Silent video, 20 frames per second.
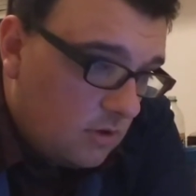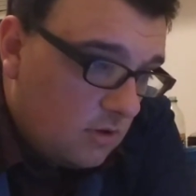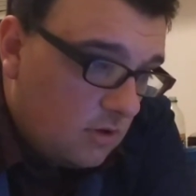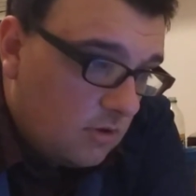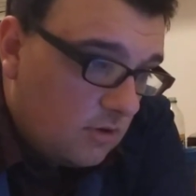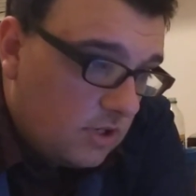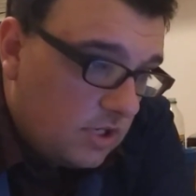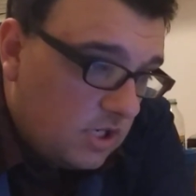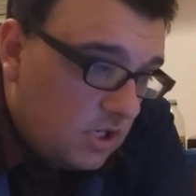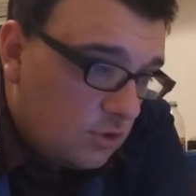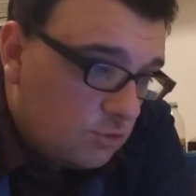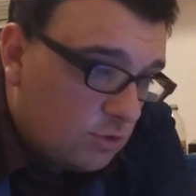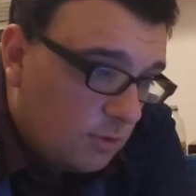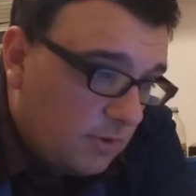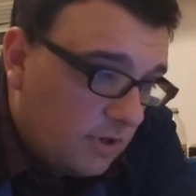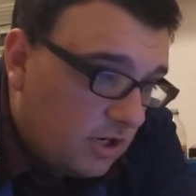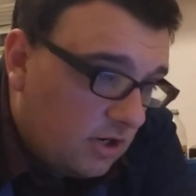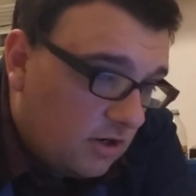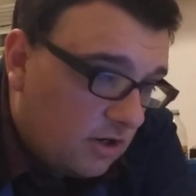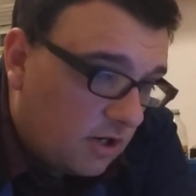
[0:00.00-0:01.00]
Here's what we're
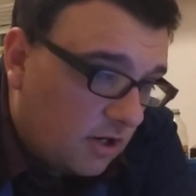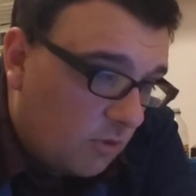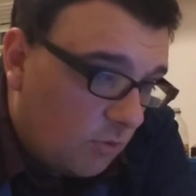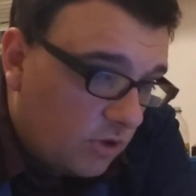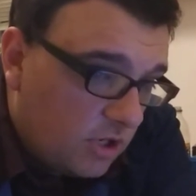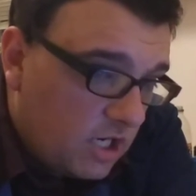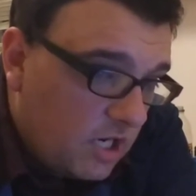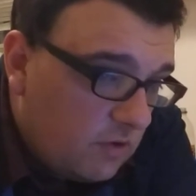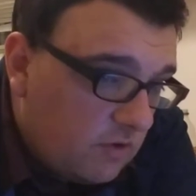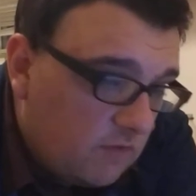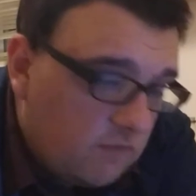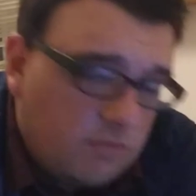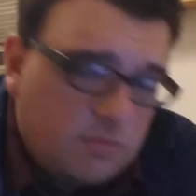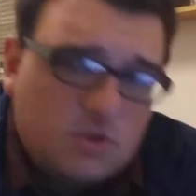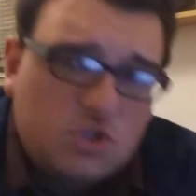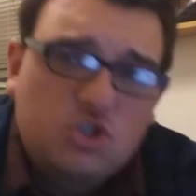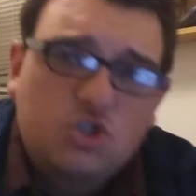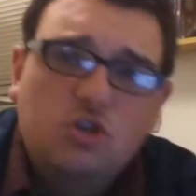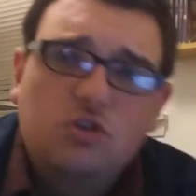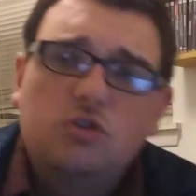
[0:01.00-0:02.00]
hearing. We're hearing from the
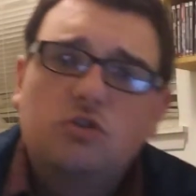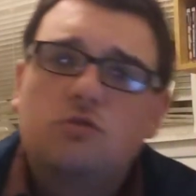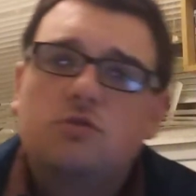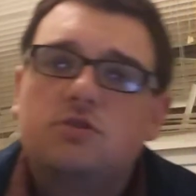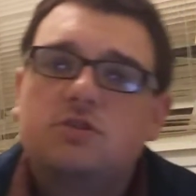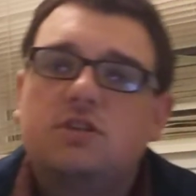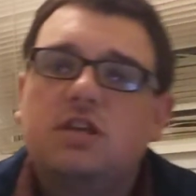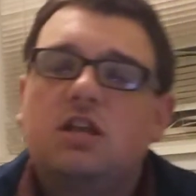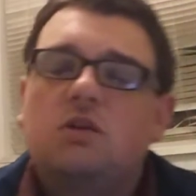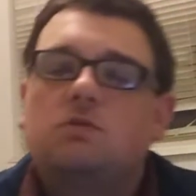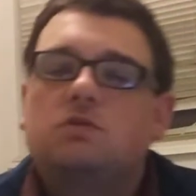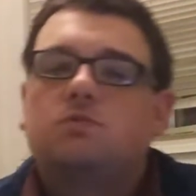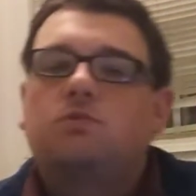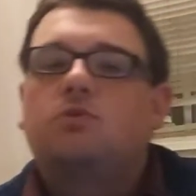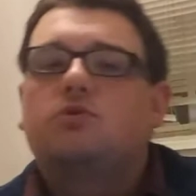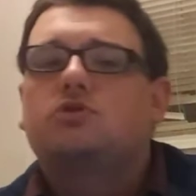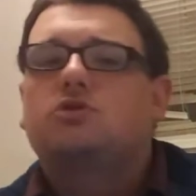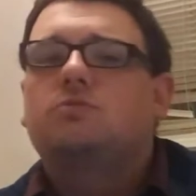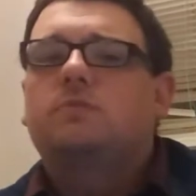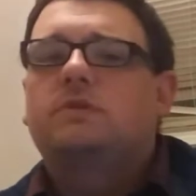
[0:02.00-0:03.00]
student who said he was
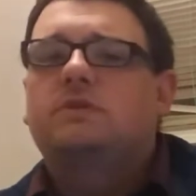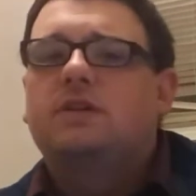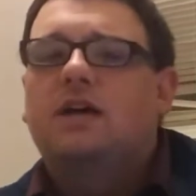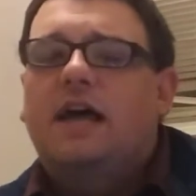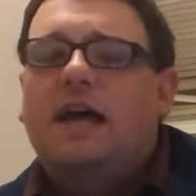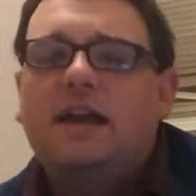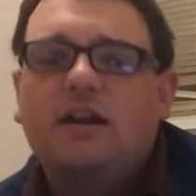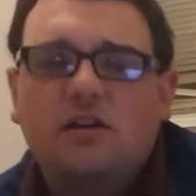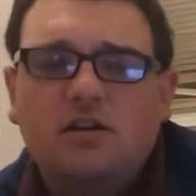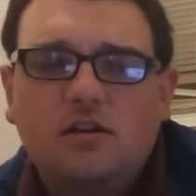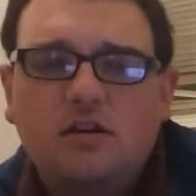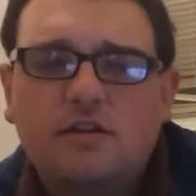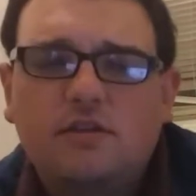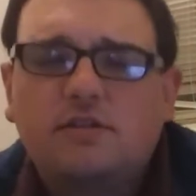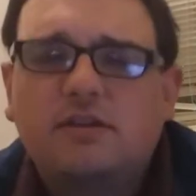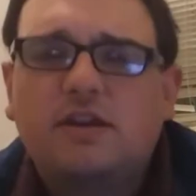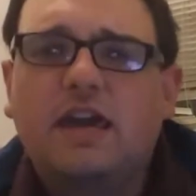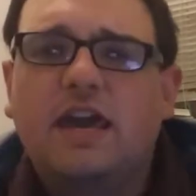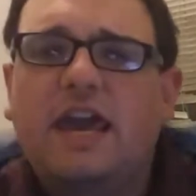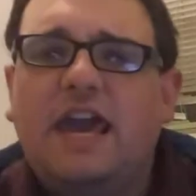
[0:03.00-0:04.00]
forced to retire
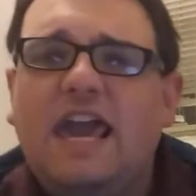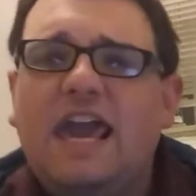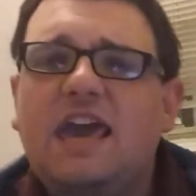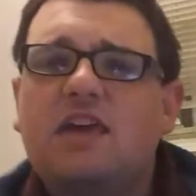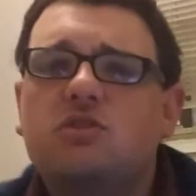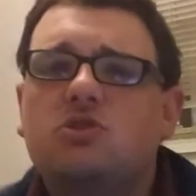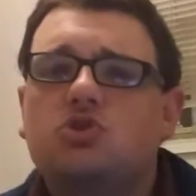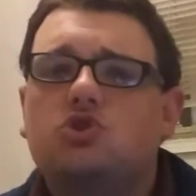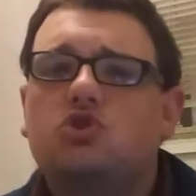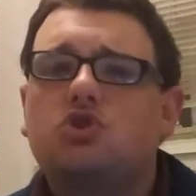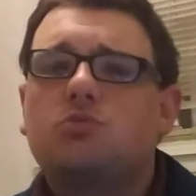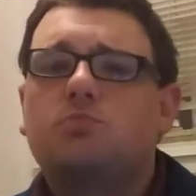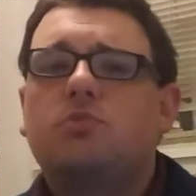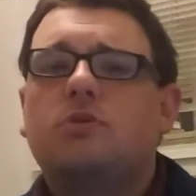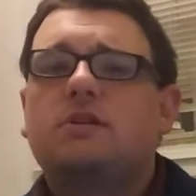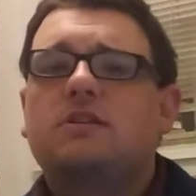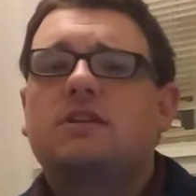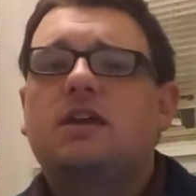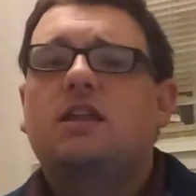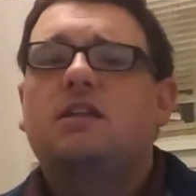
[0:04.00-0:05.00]
and the
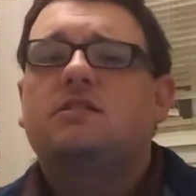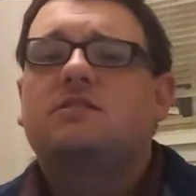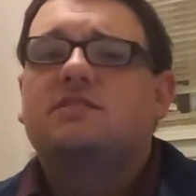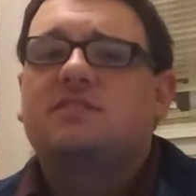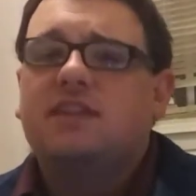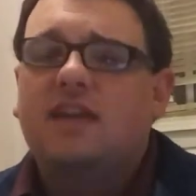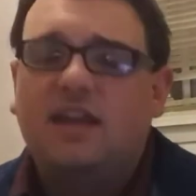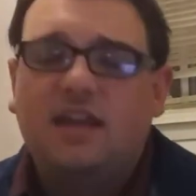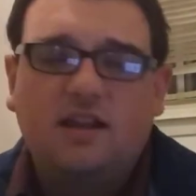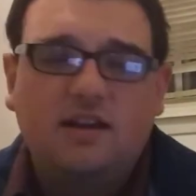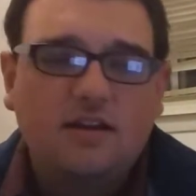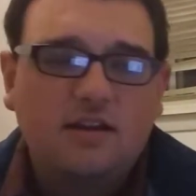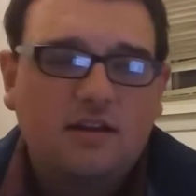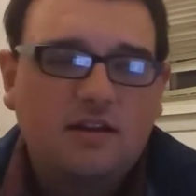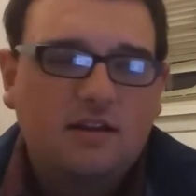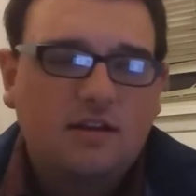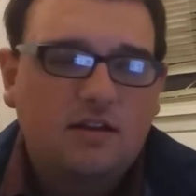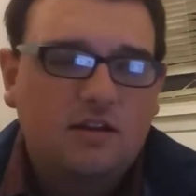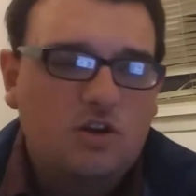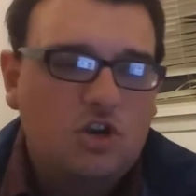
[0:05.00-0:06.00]
superintendent saying
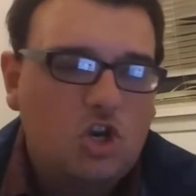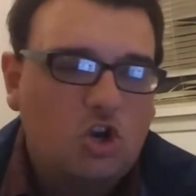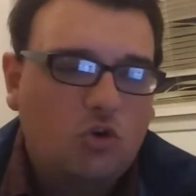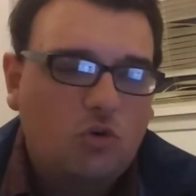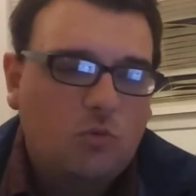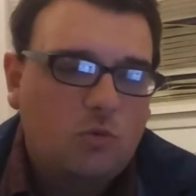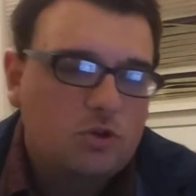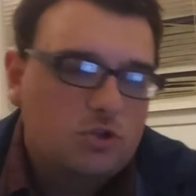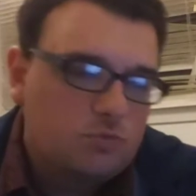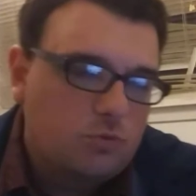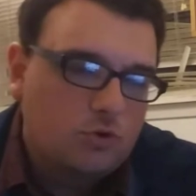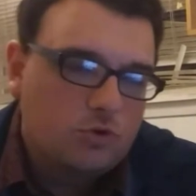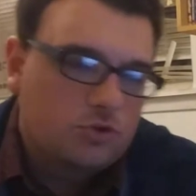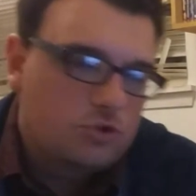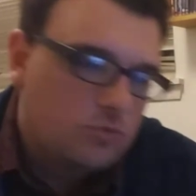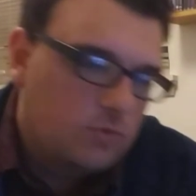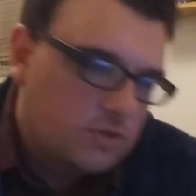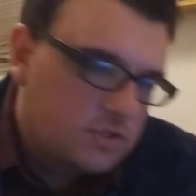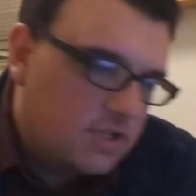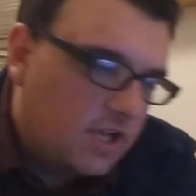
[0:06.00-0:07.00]
no one was forced to
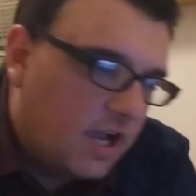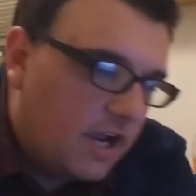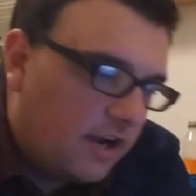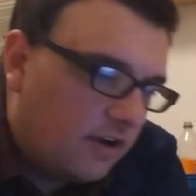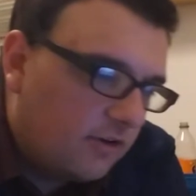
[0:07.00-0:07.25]
retire.